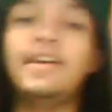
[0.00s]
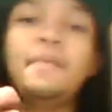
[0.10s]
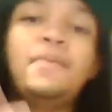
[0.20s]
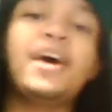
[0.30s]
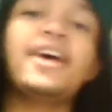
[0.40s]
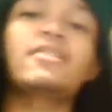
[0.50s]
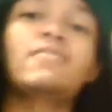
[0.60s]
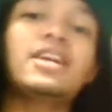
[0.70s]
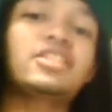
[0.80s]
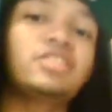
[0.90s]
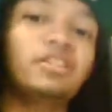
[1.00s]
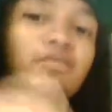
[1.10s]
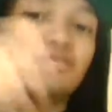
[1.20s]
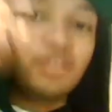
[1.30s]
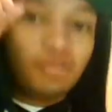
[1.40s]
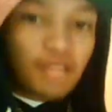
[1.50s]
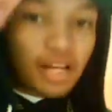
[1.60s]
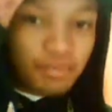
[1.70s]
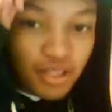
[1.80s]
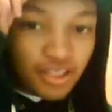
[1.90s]
Impact Wrestling review. A
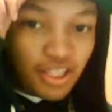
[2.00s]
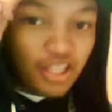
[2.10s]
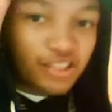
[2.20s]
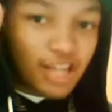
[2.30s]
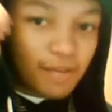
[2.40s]
lot of big things